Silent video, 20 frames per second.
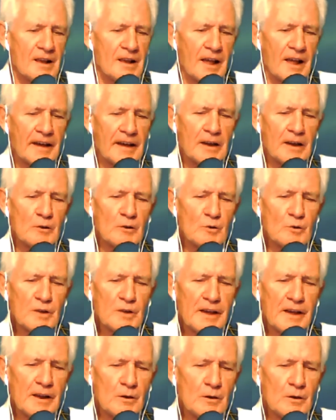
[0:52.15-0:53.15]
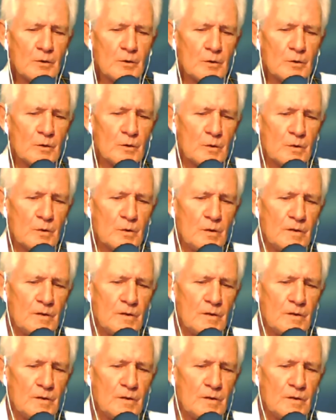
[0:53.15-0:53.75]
like an old halo.